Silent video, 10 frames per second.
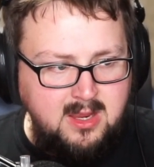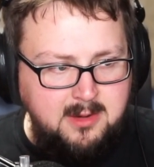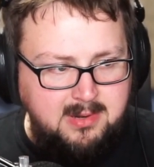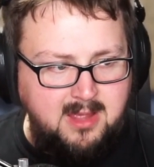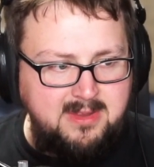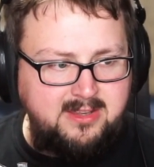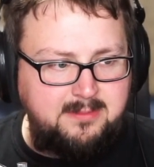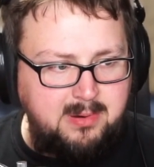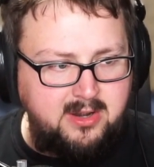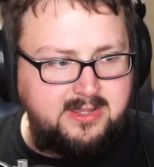Problem is
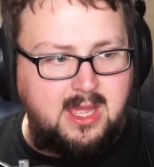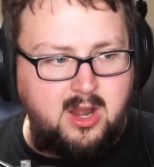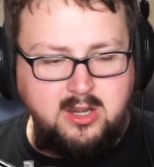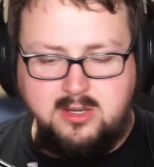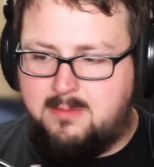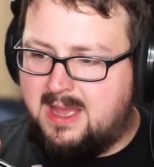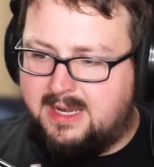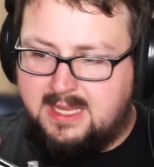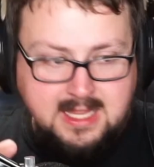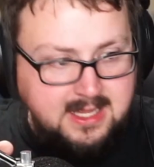parts that aren't your
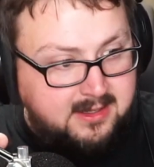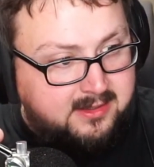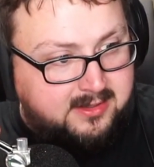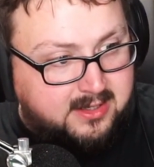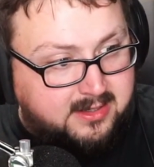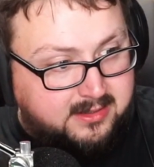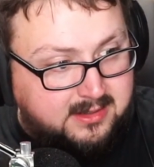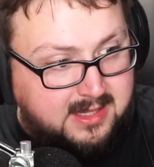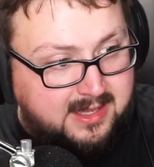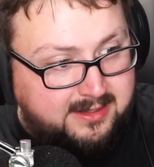body, such as
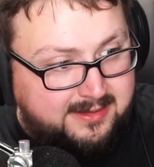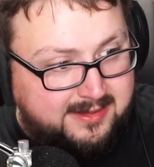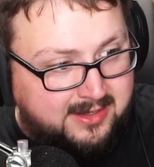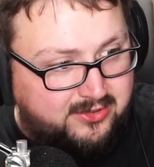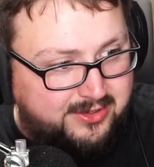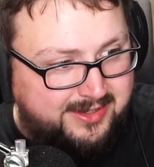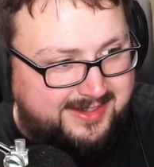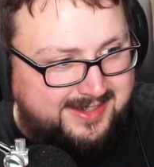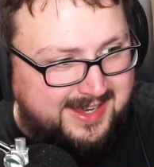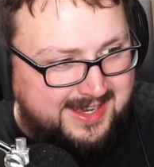this, as you can
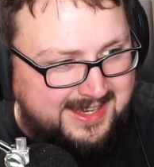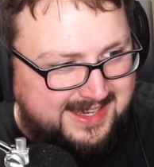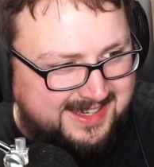see,